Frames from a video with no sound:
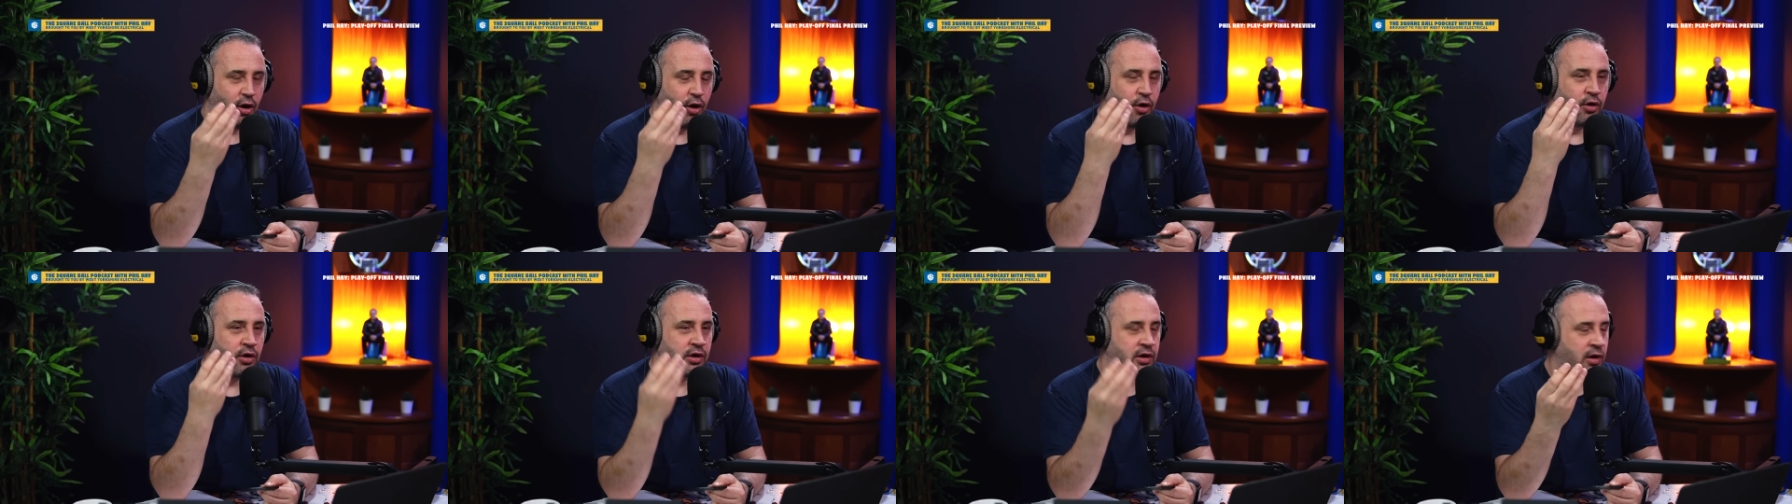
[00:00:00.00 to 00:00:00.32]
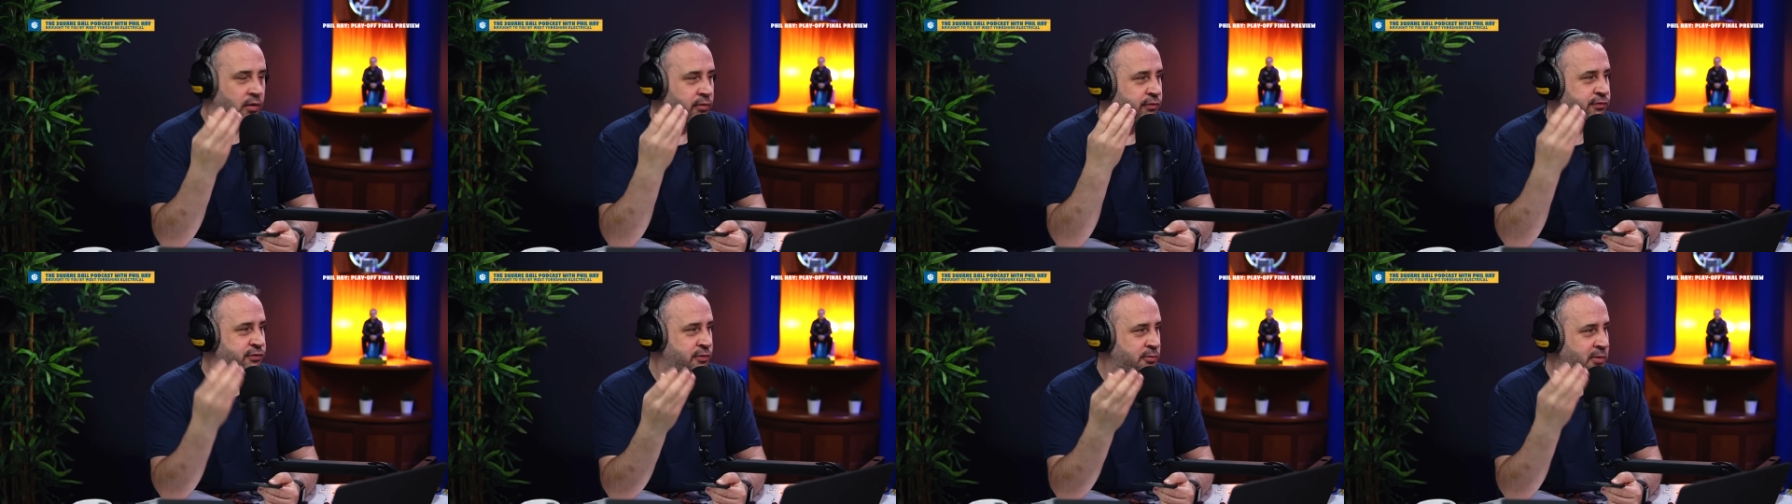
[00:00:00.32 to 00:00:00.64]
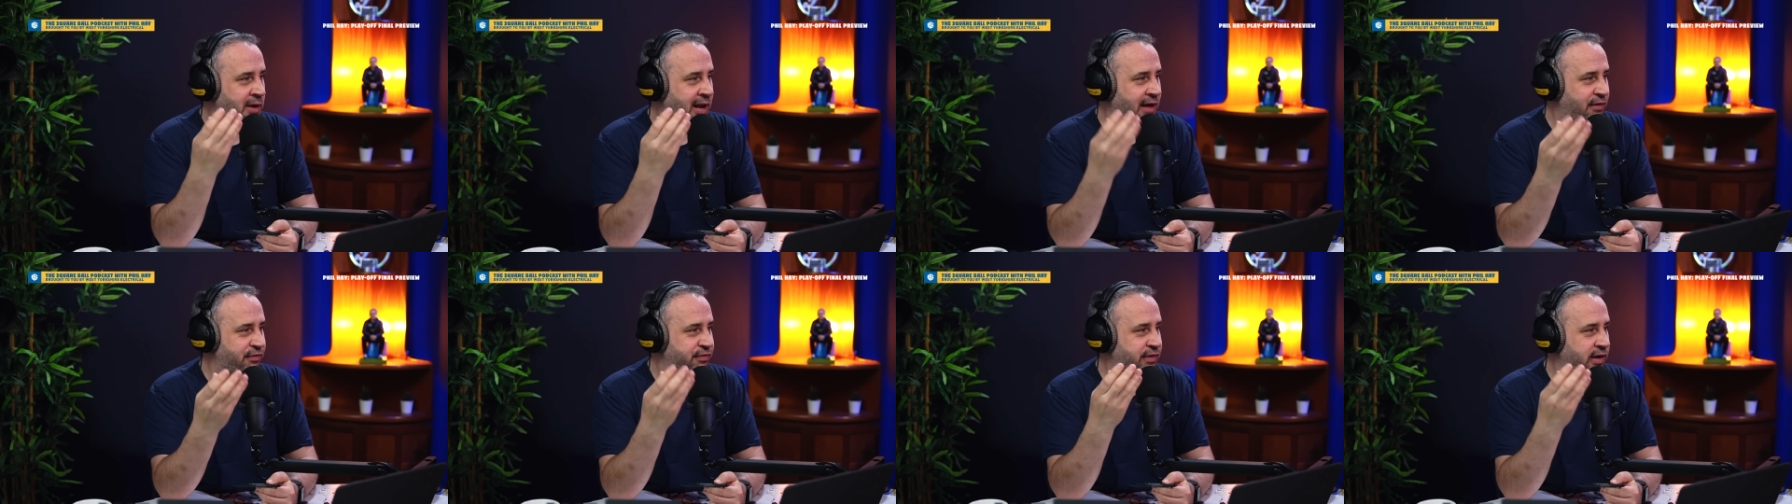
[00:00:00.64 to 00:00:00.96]

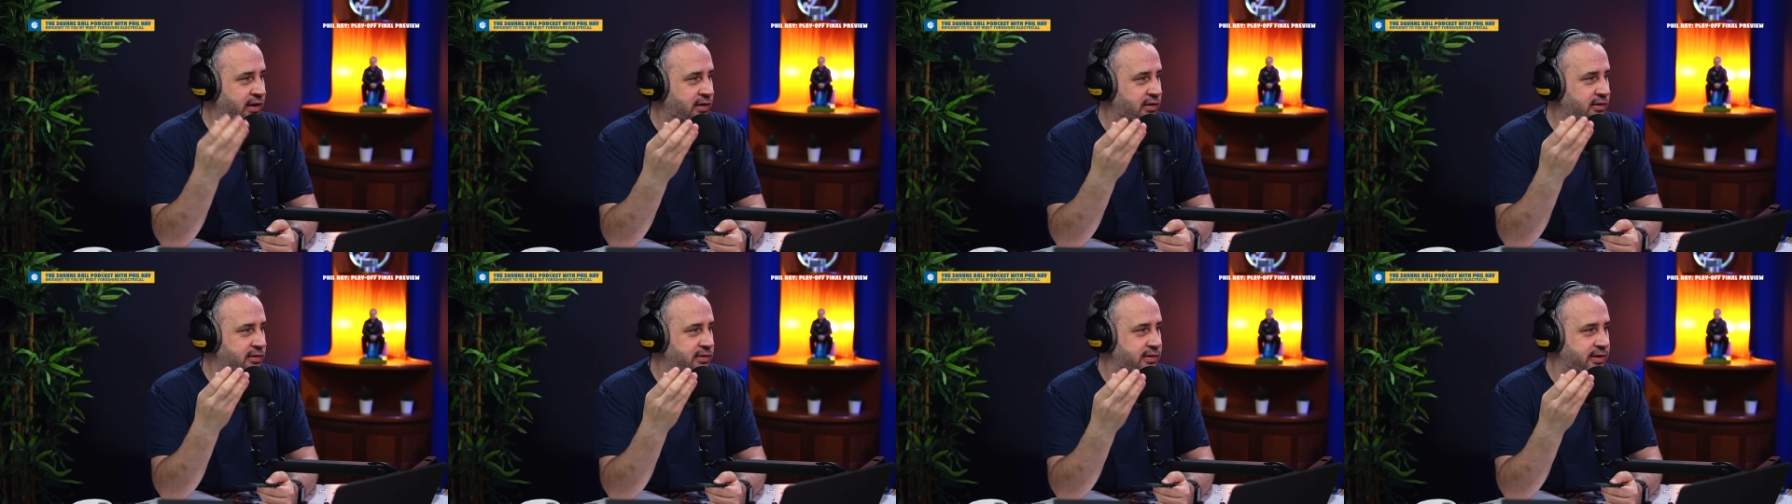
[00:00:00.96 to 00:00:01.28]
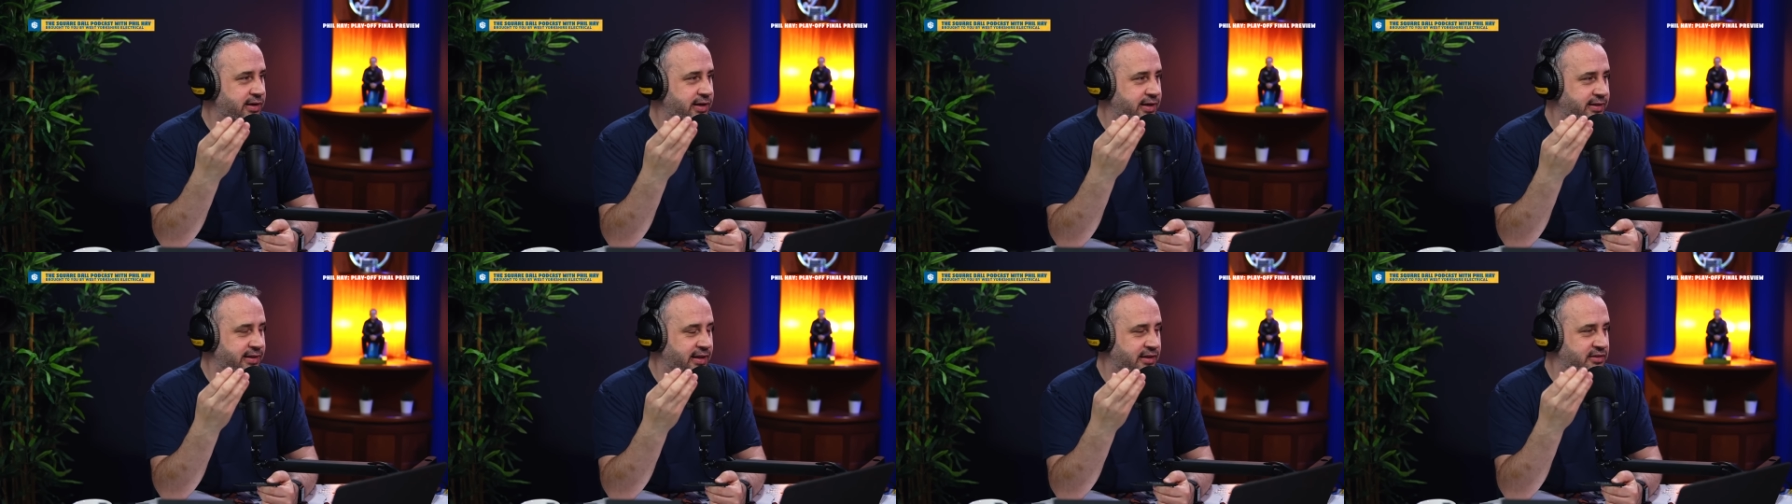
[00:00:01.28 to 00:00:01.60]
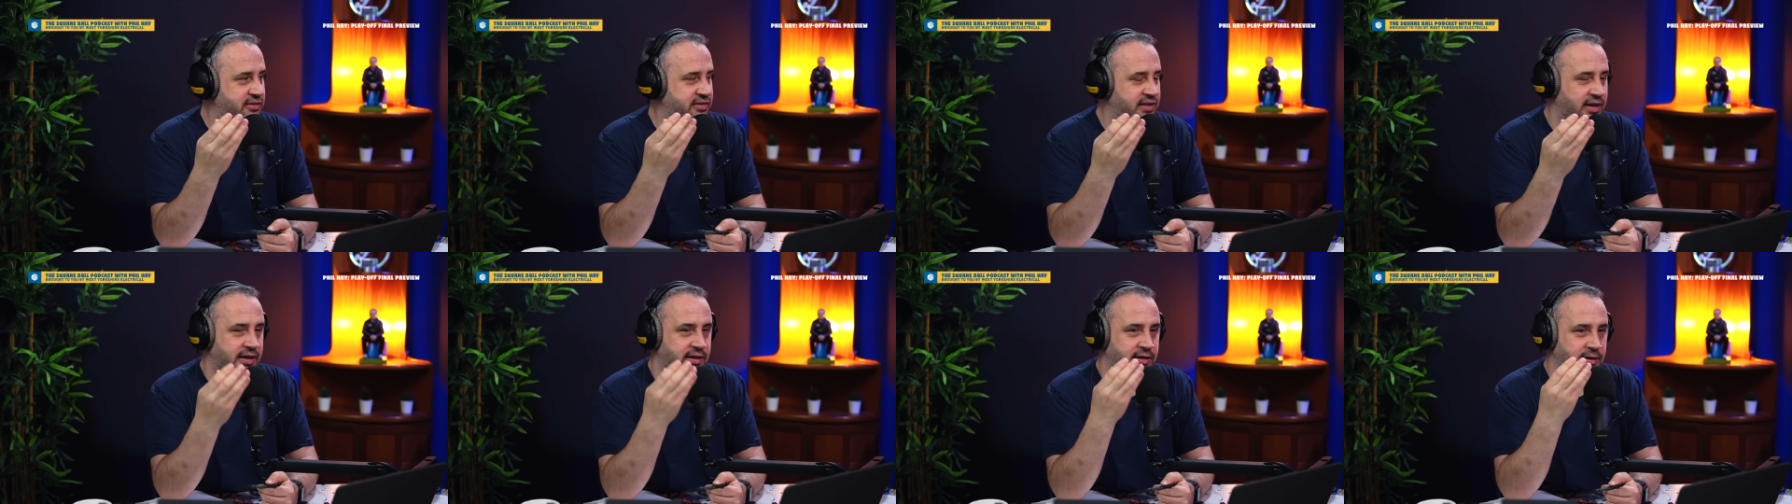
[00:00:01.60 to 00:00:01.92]
uncomfortable I felt in that
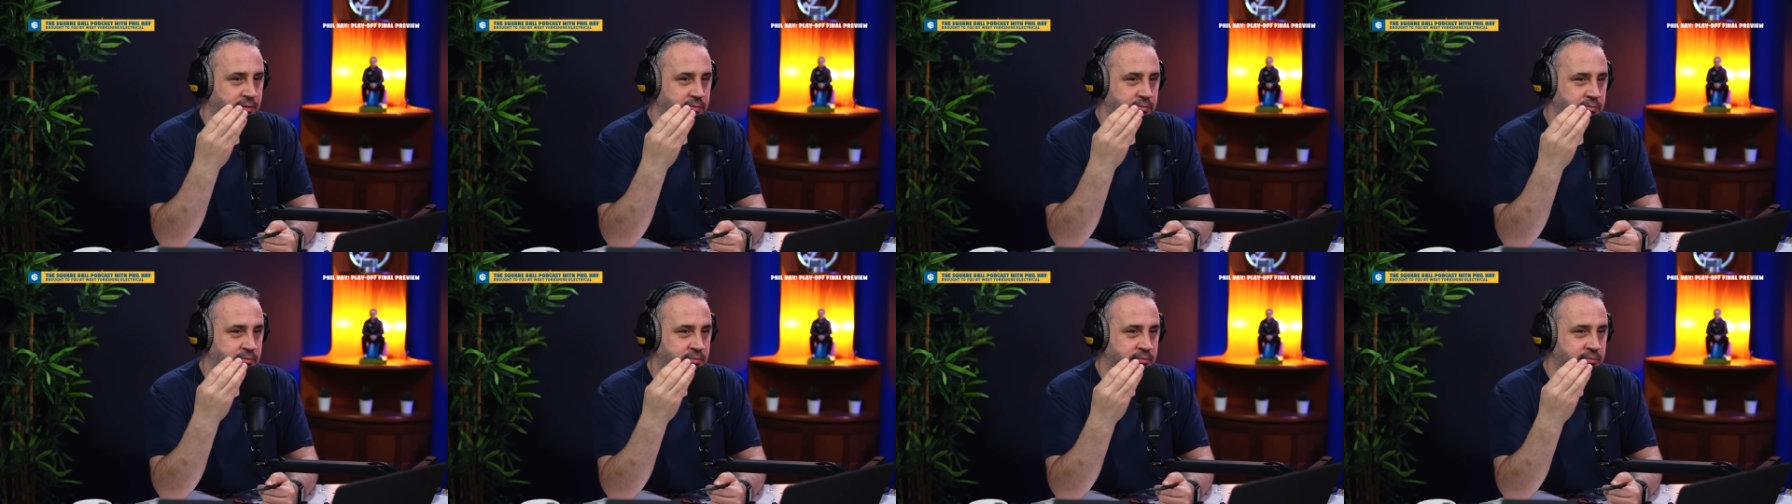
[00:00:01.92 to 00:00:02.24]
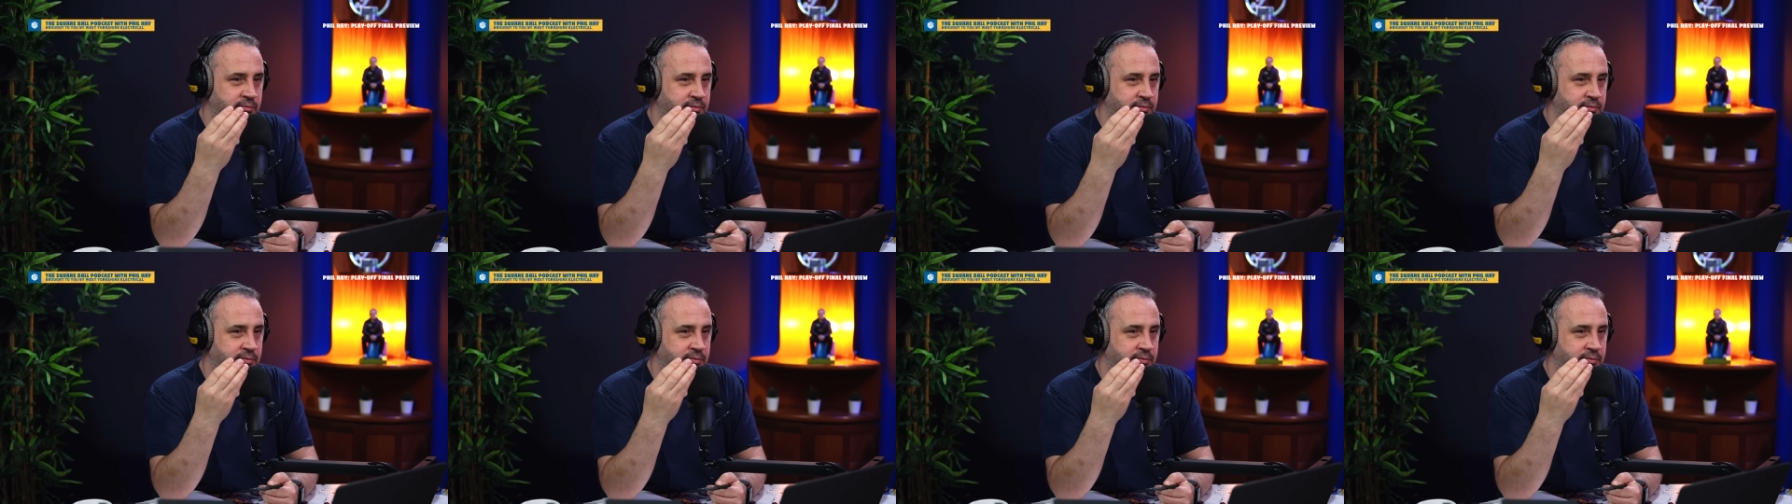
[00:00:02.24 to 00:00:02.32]
stadium.